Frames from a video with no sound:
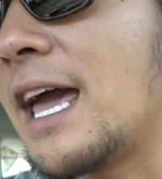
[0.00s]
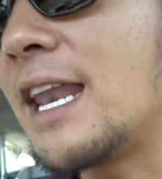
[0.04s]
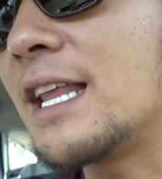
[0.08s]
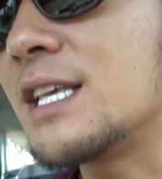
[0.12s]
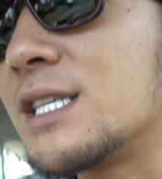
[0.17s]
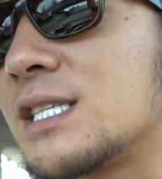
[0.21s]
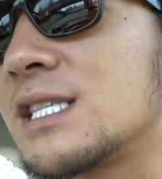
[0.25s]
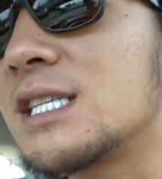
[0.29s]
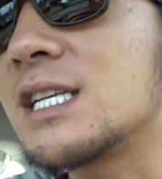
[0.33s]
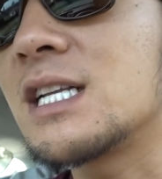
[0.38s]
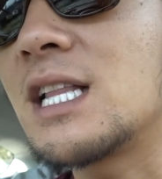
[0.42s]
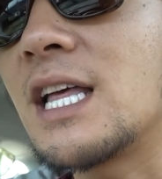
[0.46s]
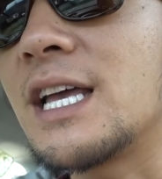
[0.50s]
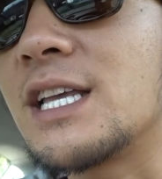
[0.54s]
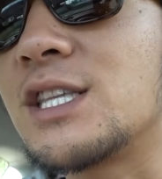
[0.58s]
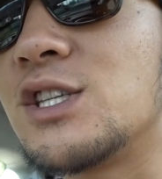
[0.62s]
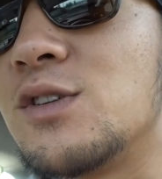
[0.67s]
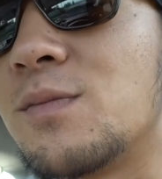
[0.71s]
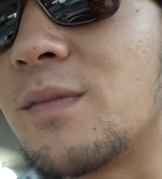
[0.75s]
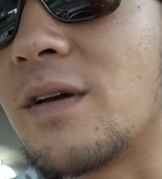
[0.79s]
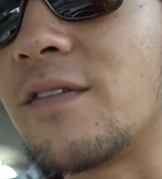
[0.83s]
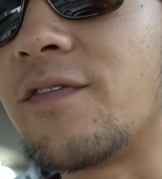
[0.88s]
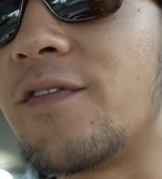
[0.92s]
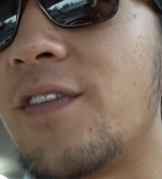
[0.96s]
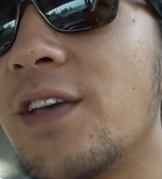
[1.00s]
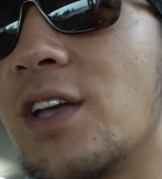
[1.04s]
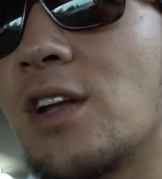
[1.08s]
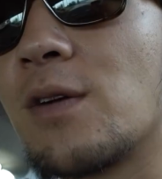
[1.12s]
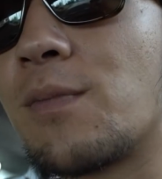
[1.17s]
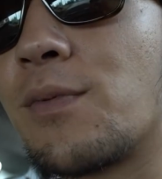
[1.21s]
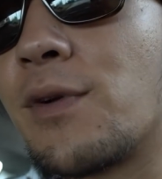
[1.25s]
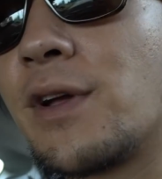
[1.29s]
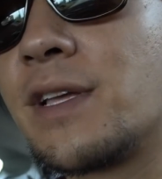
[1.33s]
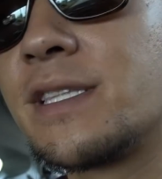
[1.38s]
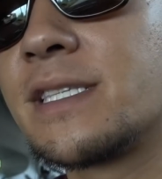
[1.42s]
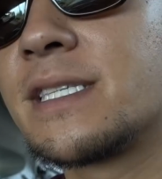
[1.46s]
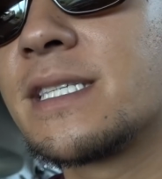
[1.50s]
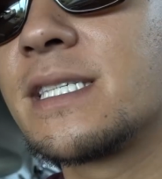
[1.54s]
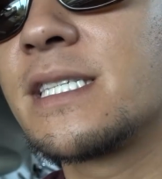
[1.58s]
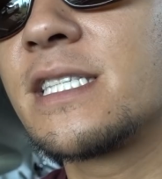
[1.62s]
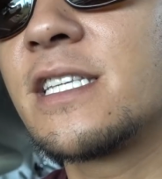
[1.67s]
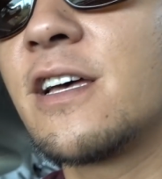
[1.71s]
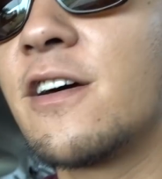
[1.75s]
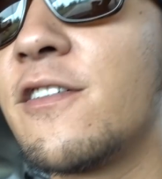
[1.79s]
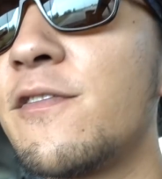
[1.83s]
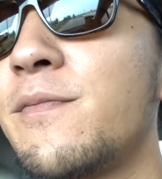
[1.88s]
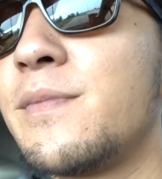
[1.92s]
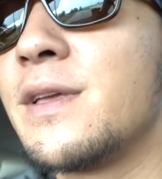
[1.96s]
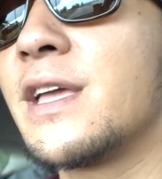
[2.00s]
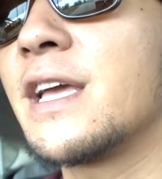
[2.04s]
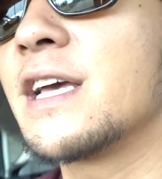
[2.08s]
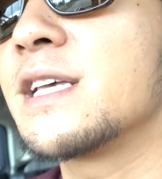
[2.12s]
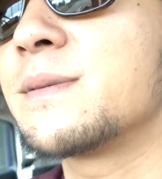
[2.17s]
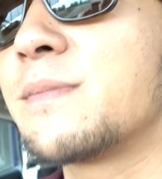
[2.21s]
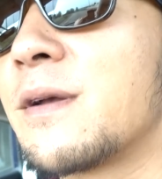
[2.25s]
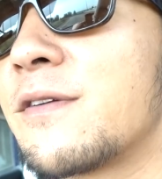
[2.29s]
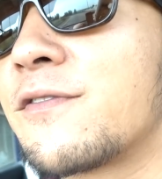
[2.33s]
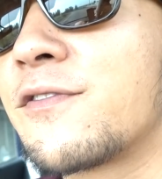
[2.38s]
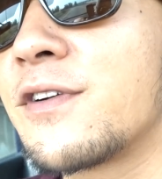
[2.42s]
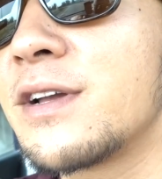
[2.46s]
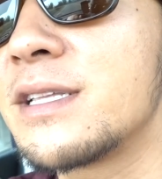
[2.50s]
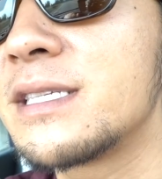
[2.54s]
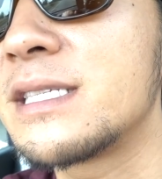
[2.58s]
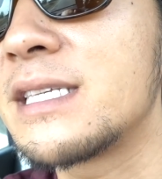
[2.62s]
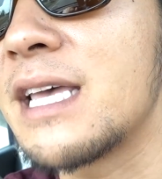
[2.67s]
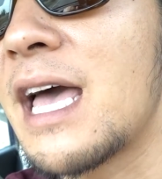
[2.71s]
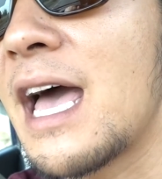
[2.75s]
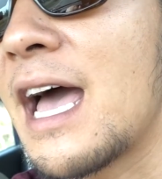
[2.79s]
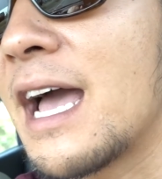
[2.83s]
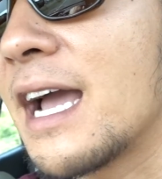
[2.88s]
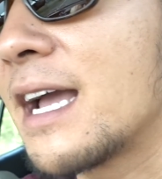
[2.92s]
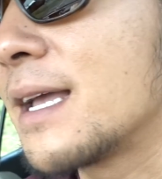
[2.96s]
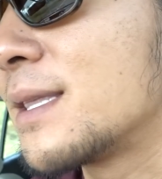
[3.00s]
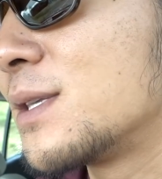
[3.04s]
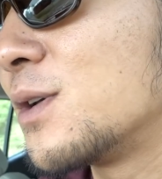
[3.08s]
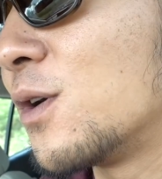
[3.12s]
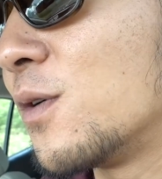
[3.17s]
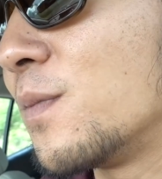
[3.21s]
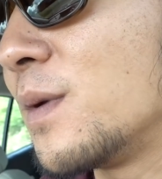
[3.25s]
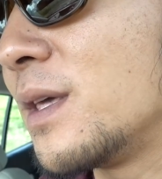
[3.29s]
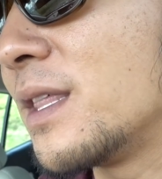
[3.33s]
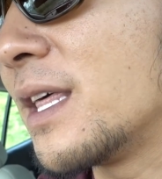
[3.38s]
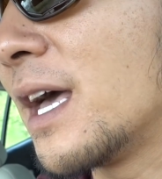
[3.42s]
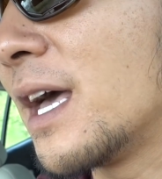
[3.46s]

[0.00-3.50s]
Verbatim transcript: and it's to like do my fingerprints and stuff because my friend Zach told me